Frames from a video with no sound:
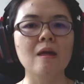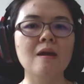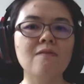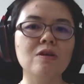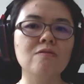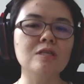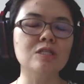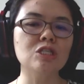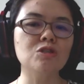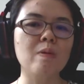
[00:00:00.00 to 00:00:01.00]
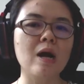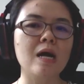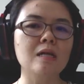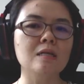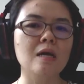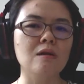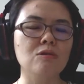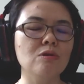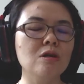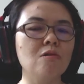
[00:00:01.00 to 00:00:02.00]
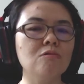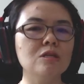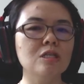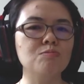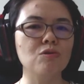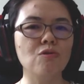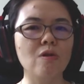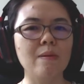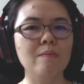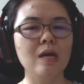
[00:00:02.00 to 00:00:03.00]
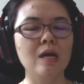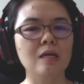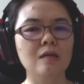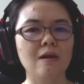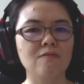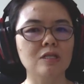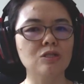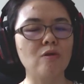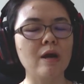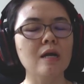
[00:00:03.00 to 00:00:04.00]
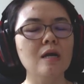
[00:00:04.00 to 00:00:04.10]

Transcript: if the research part, they are doing all this programming, they have this quite